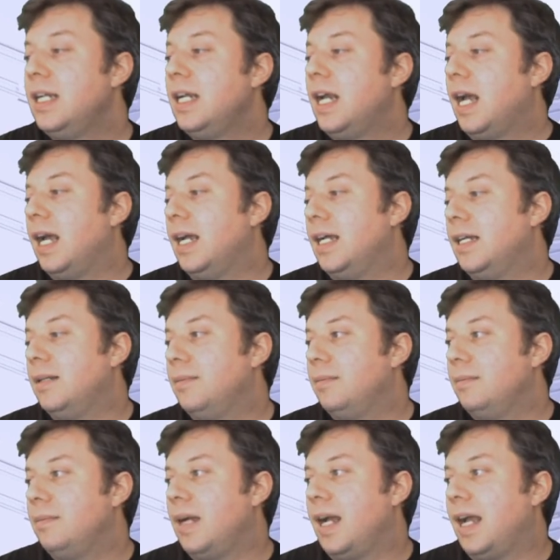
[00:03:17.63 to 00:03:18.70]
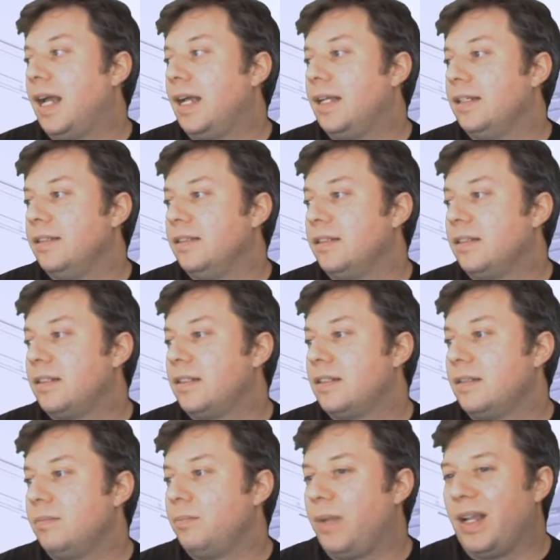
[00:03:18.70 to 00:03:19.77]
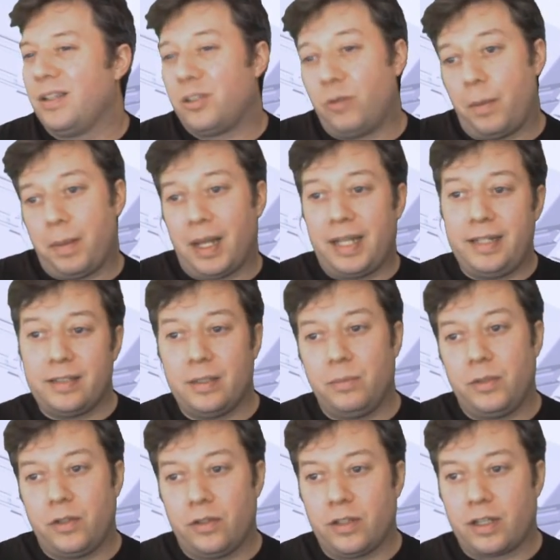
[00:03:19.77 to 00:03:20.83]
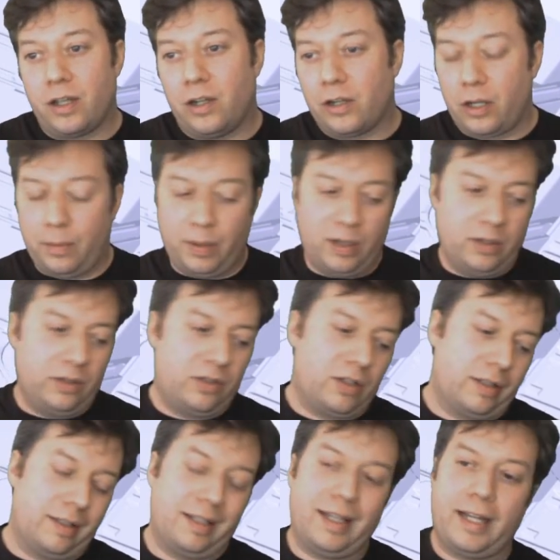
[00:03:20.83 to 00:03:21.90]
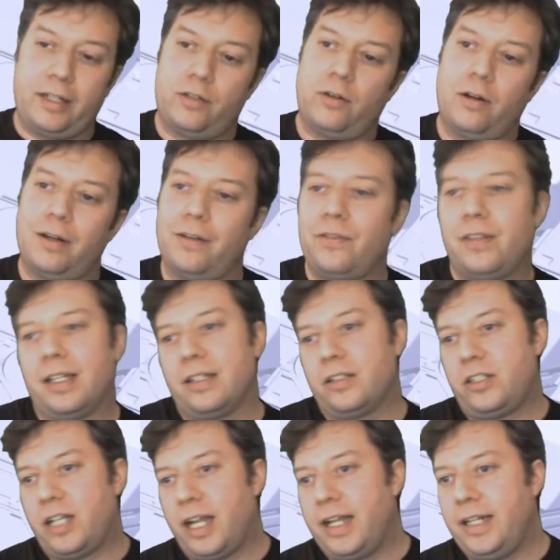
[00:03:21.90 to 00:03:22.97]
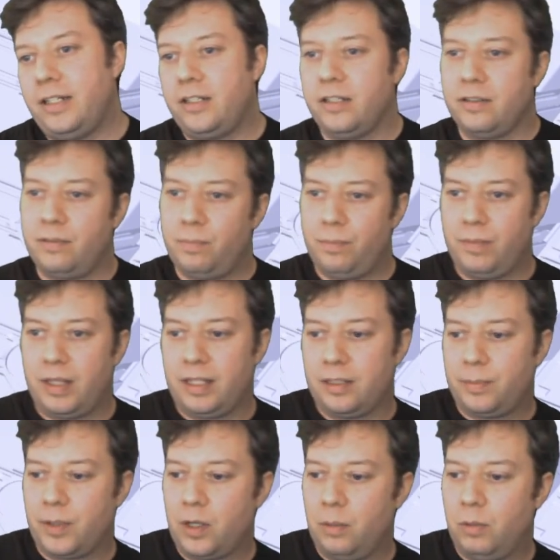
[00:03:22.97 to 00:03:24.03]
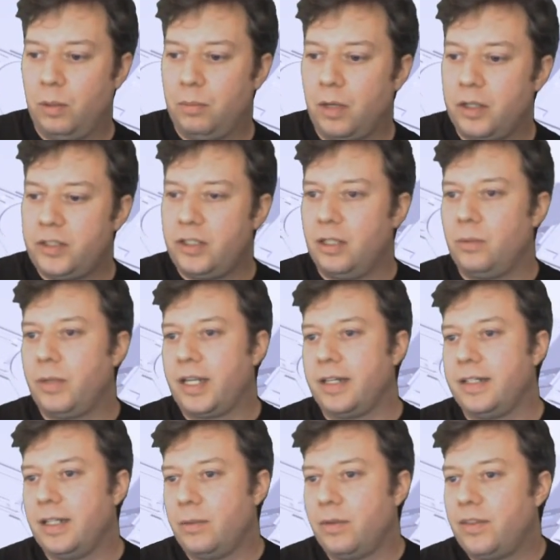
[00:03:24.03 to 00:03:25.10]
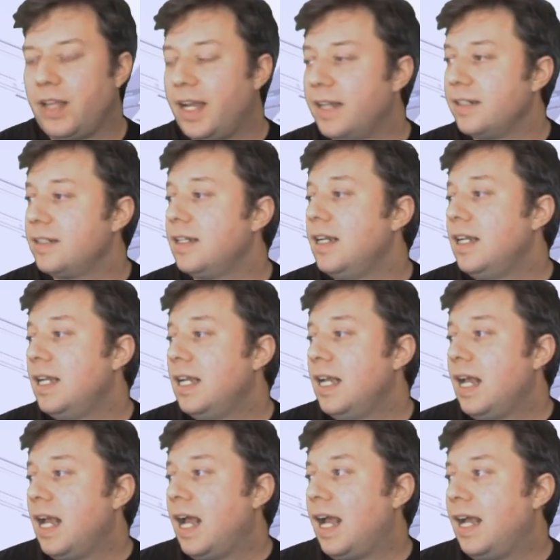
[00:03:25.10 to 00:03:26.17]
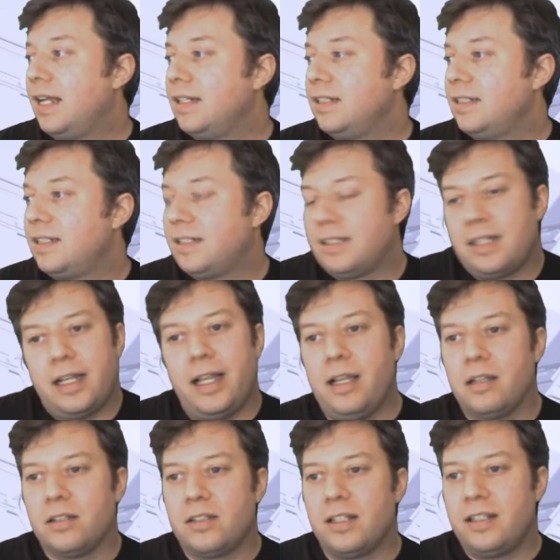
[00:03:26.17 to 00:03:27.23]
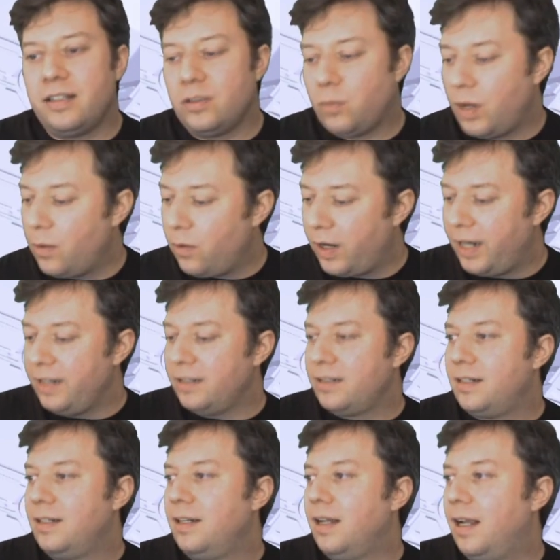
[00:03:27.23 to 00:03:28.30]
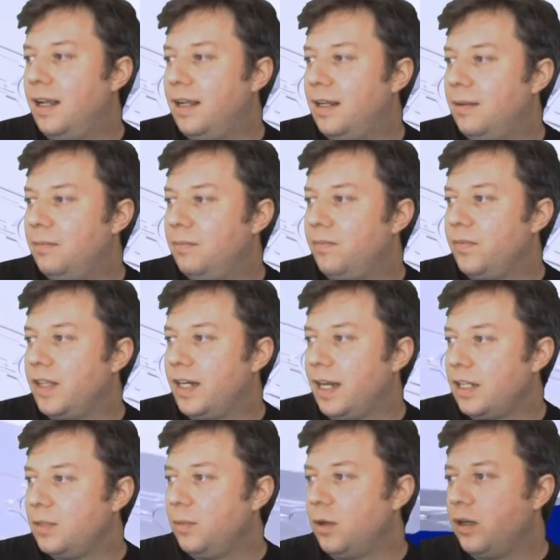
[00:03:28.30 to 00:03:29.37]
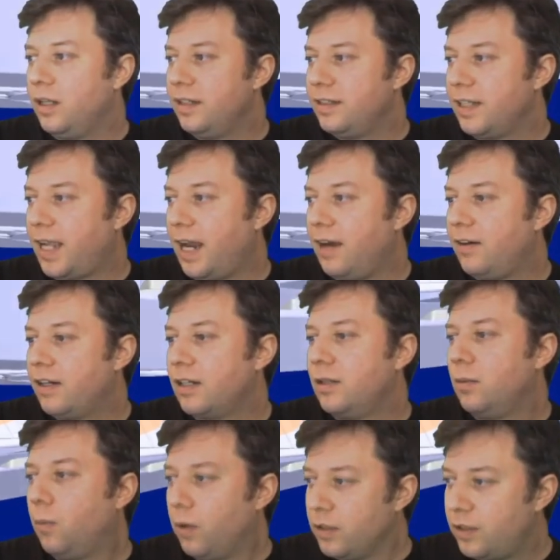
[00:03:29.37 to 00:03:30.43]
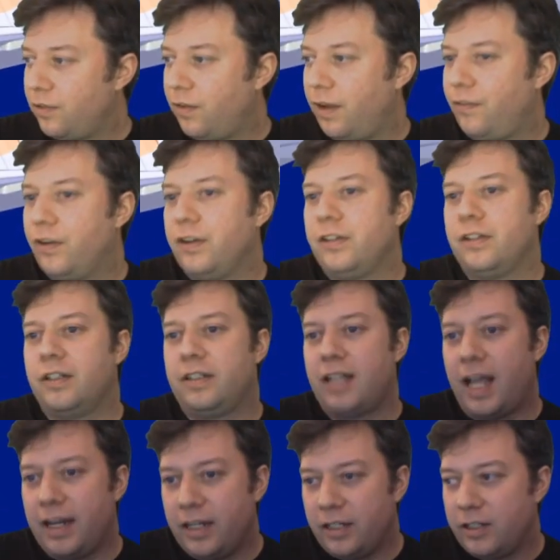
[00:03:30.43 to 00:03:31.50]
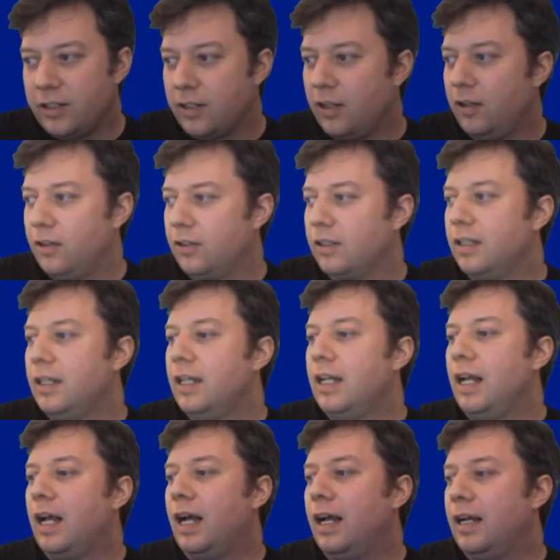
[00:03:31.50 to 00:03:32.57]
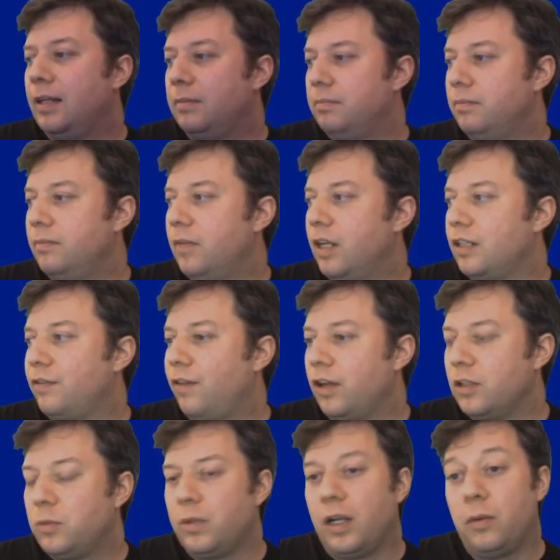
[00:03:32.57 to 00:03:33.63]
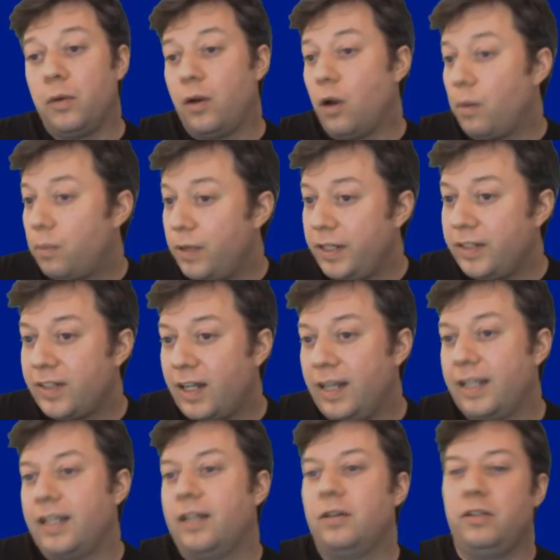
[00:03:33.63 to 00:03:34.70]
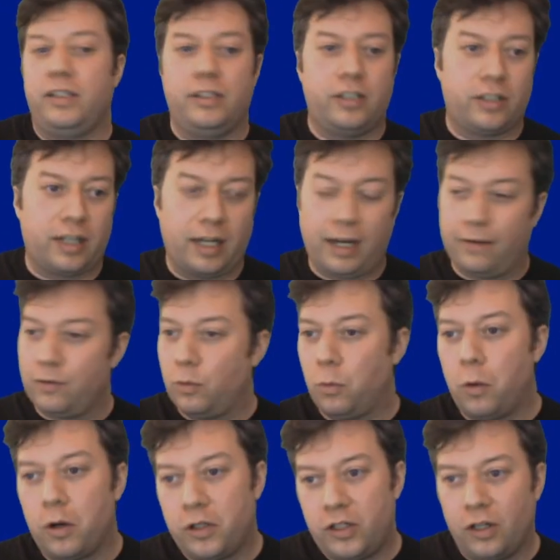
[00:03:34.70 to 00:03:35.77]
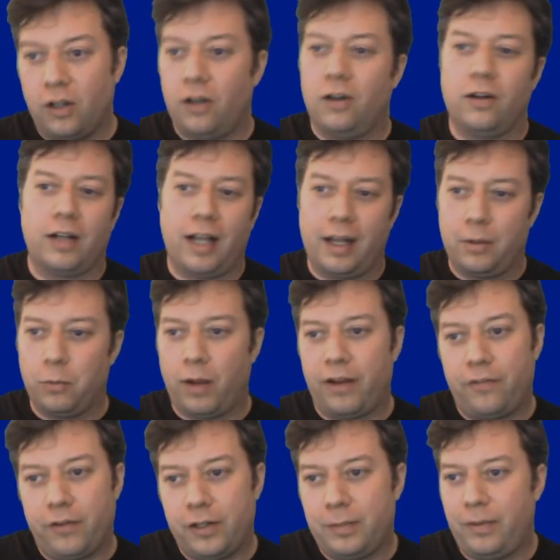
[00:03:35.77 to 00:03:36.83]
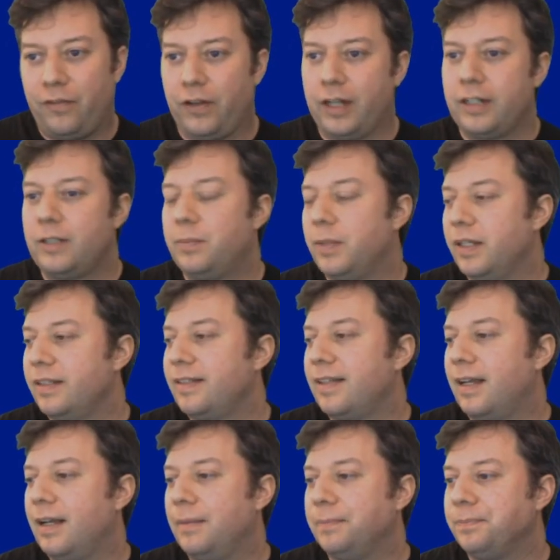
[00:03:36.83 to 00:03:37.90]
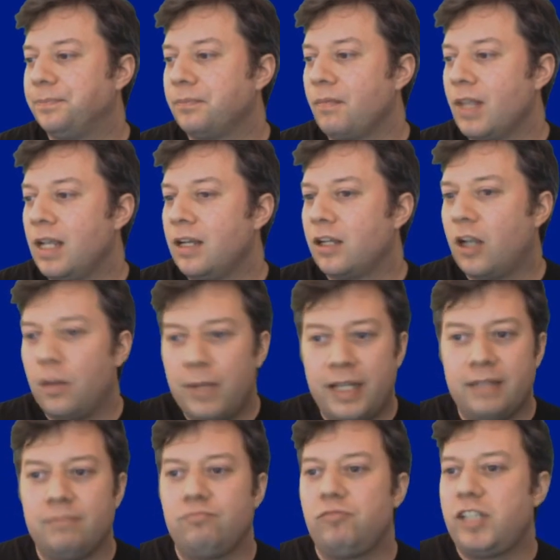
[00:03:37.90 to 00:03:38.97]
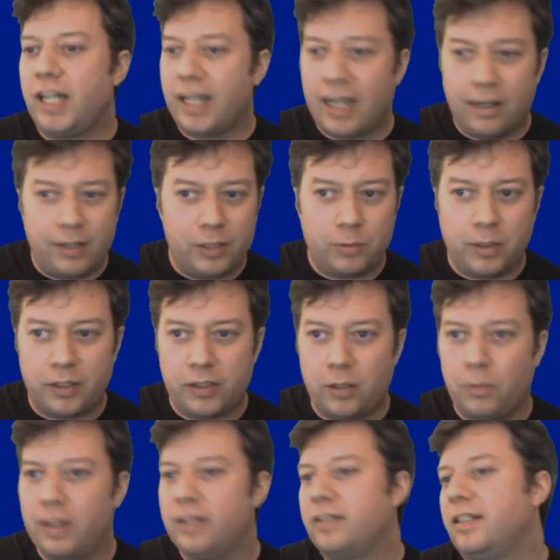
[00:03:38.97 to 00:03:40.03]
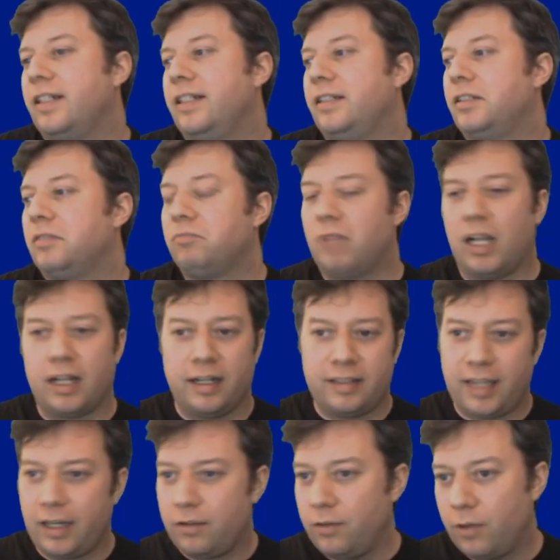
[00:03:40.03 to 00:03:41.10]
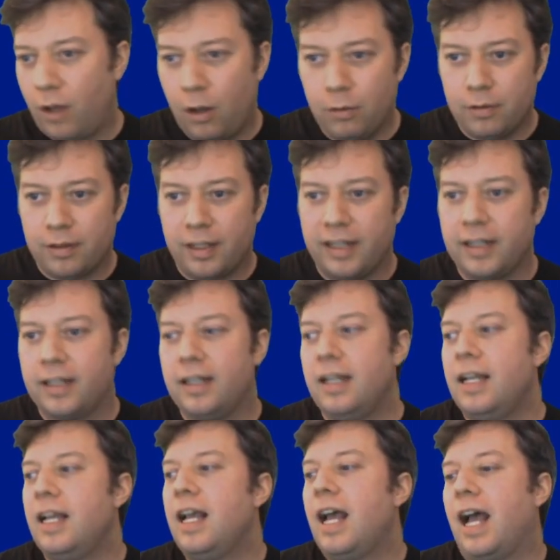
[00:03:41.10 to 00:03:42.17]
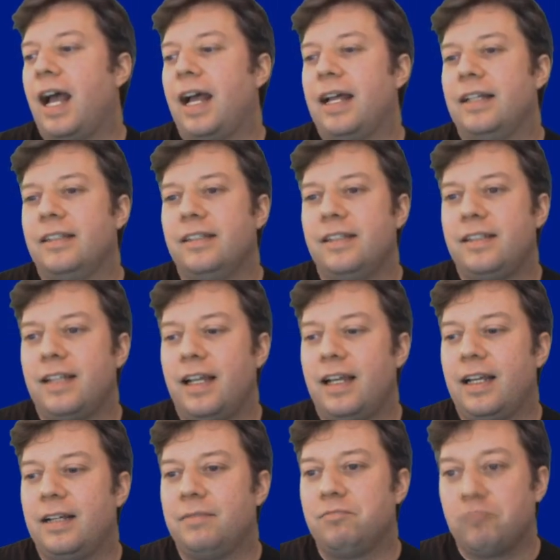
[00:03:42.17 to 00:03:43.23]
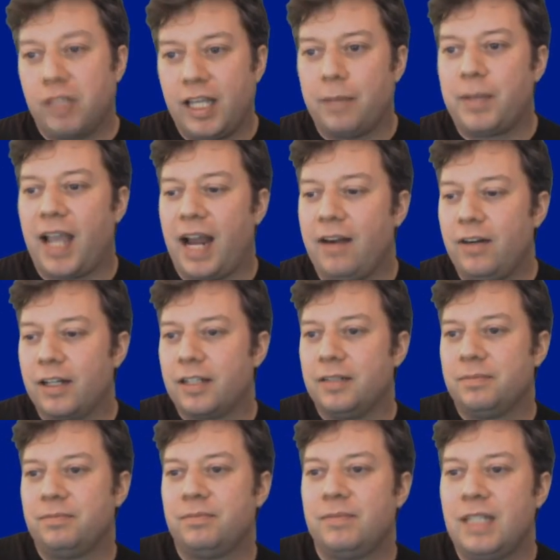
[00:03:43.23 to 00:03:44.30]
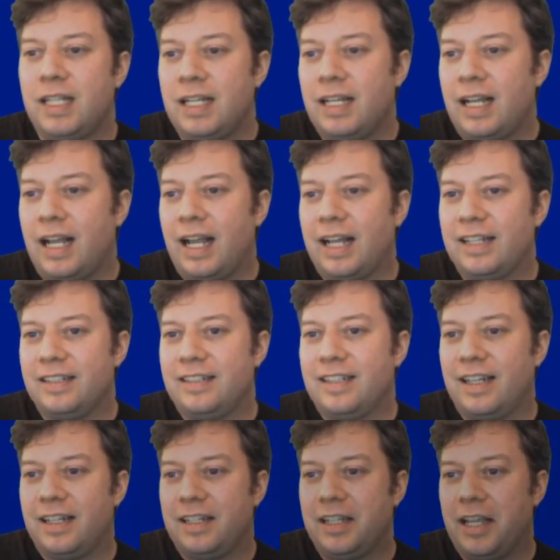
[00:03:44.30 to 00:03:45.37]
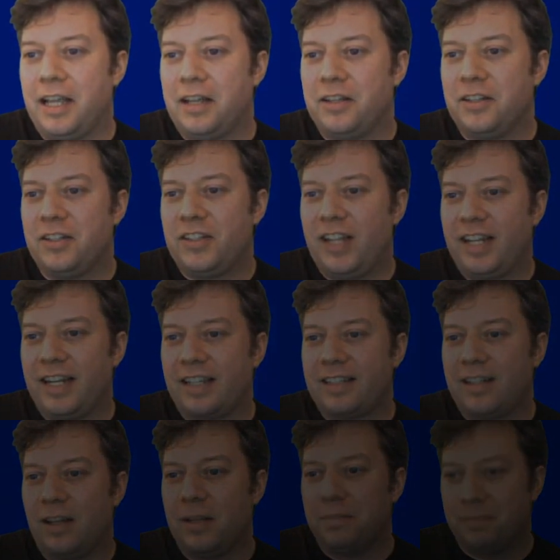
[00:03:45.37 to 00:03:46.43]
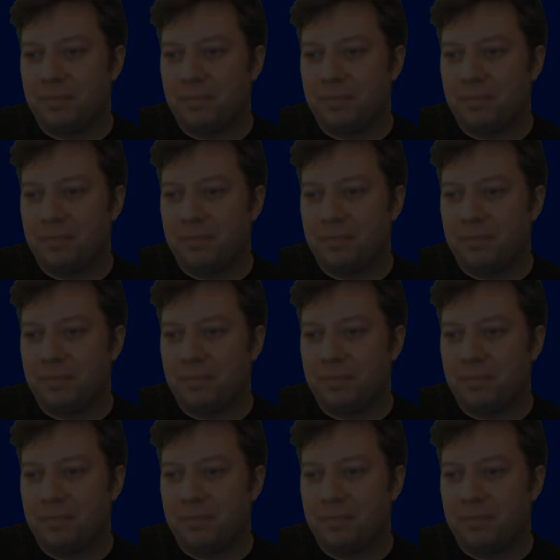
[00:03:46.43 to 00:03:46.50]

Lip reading: and be able to replace them with other cargo pods so that later on, if things change and things become more modular, we can deal with that. And so yeah, so this is where we're at. The next model is the Carrick, 1 to 500, 10 inches long. As far as we know, we're not pre-selling it. You're just going to have to watch along and wait for it to be finished. But come in, check out these Workshop Wednesdays. I'm going to take you through the whole thing and give Carrick. And yeah, see you next time.